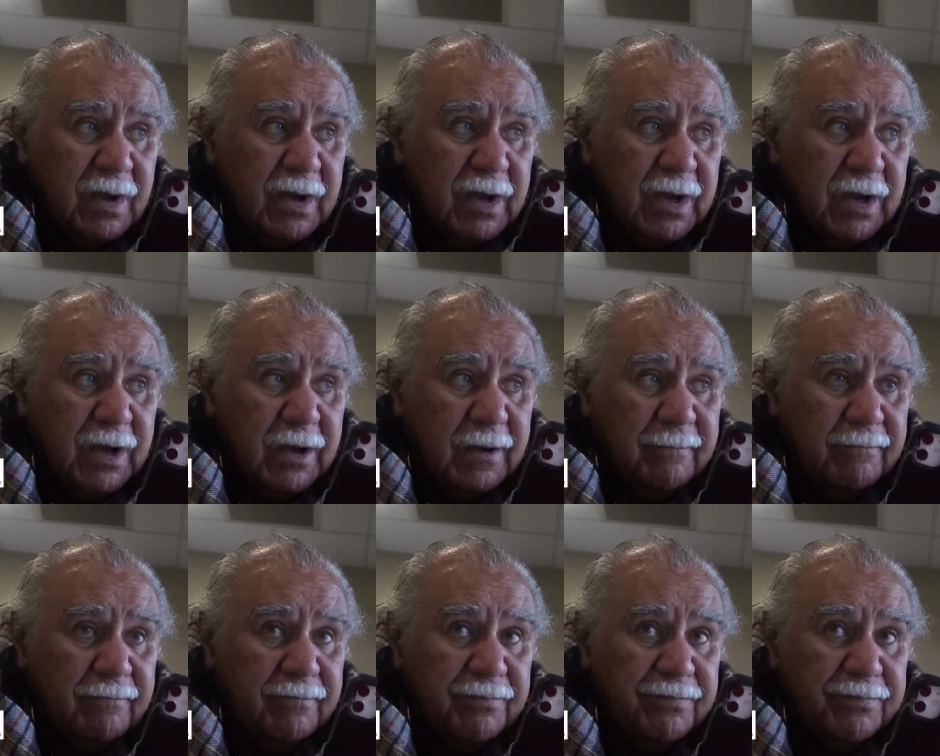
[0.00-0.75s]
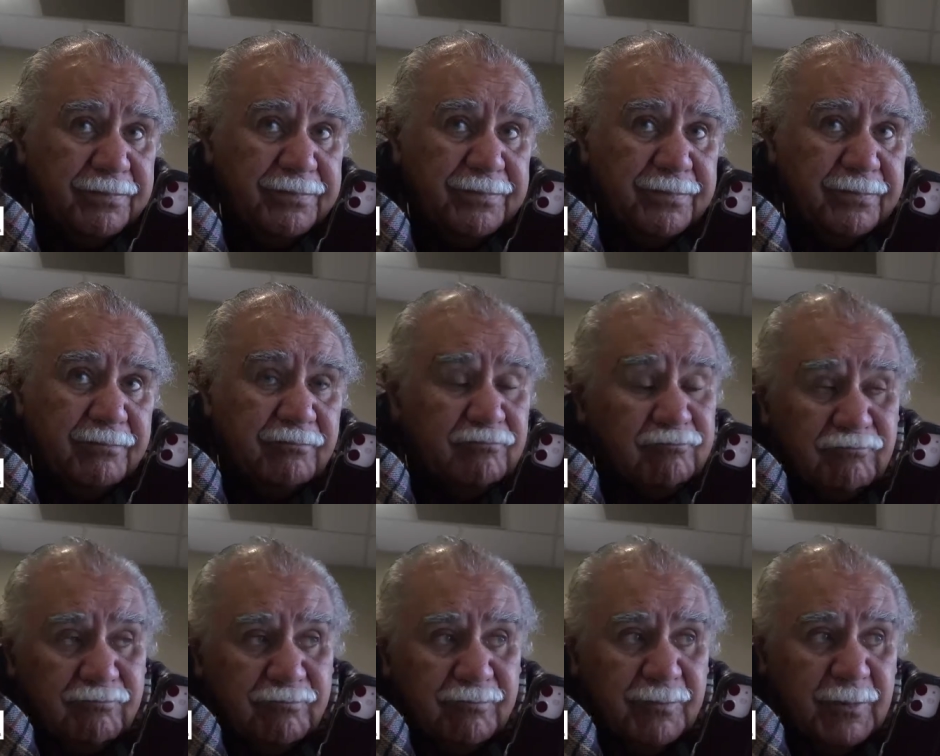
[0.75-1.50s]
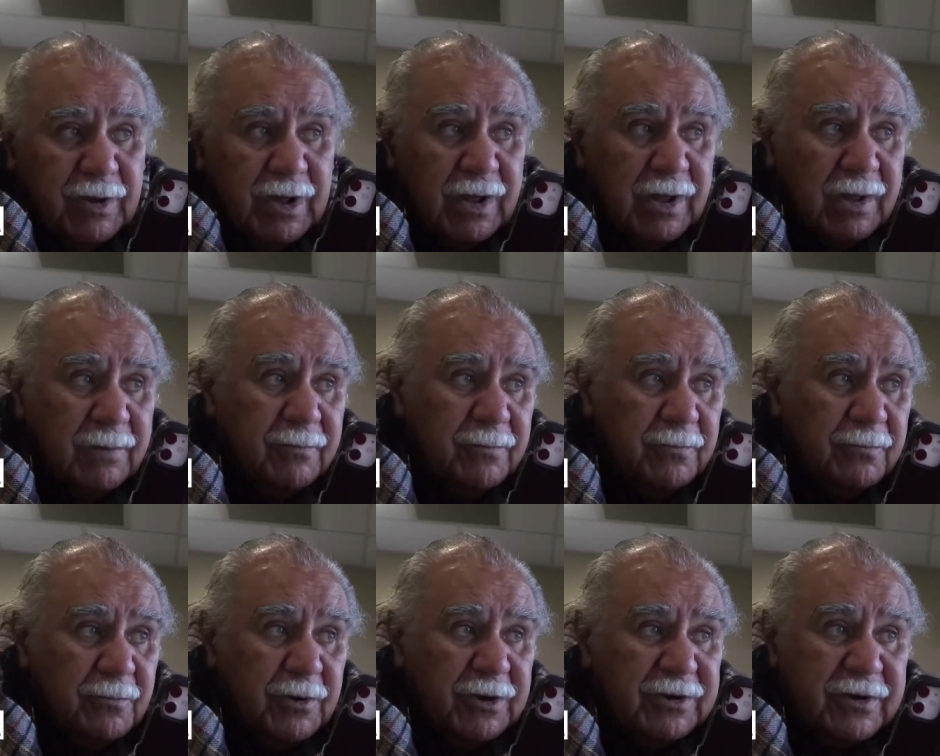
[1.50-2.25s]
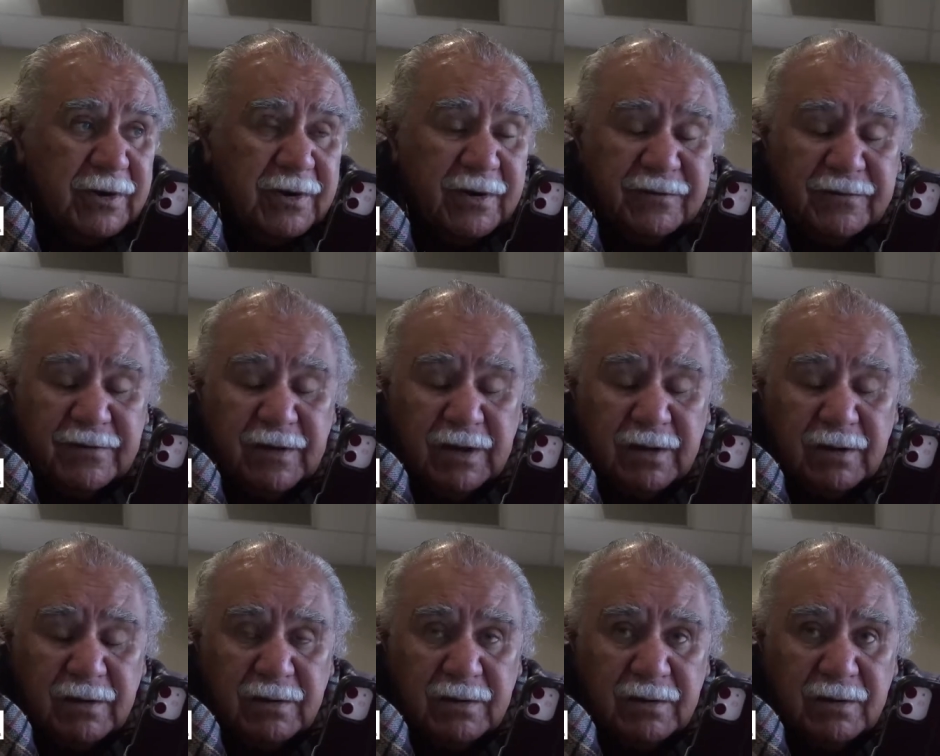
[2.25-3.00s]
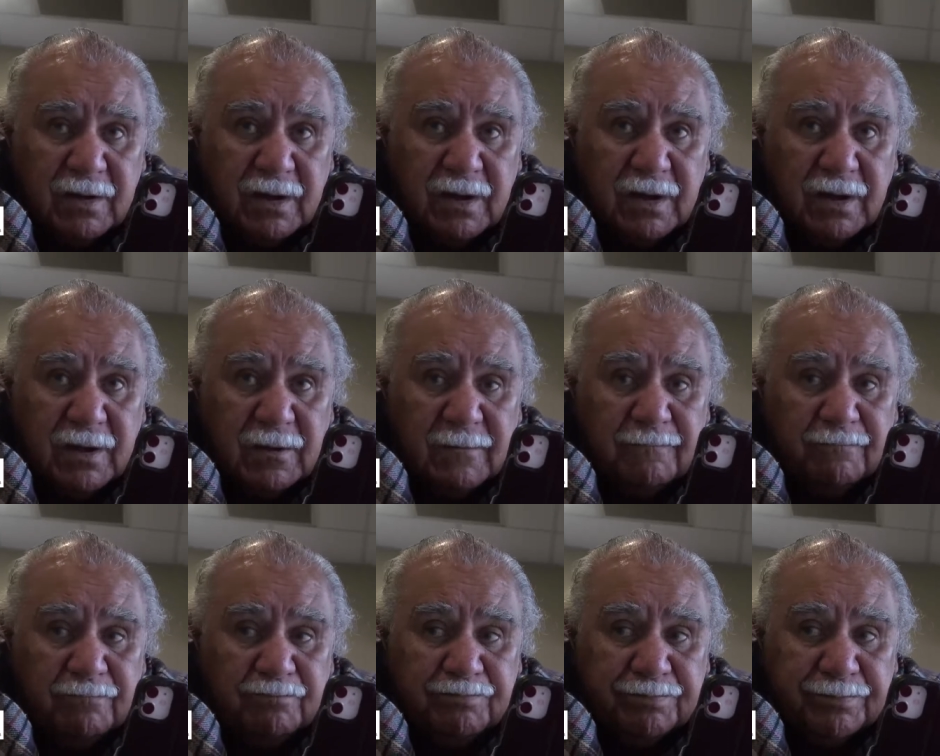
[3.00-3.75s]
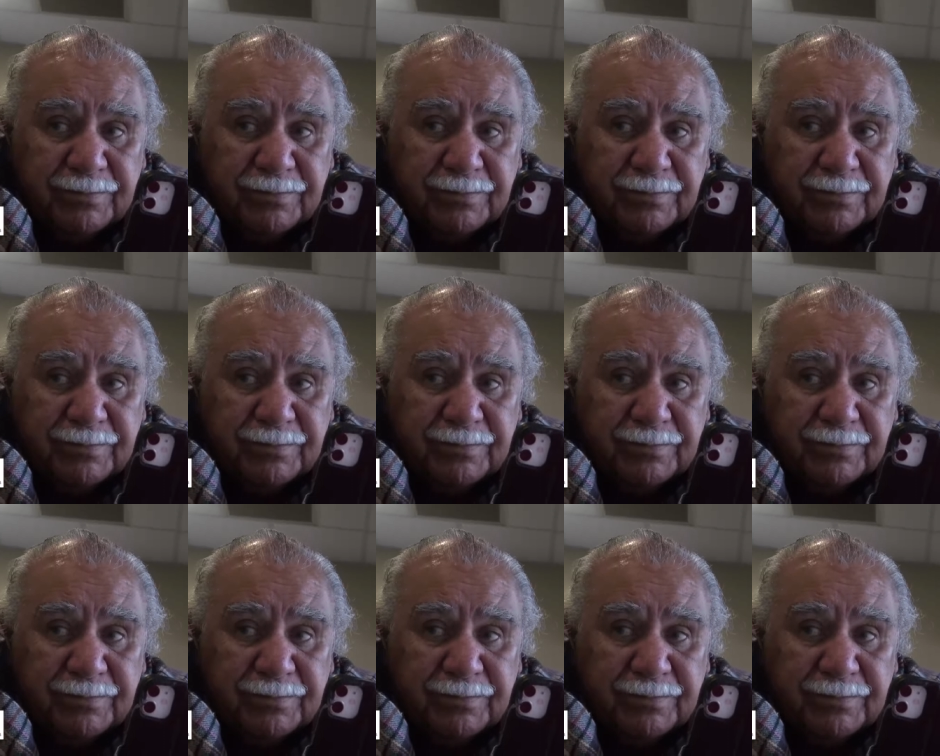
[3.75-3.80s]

Um, um, what can I say? Um,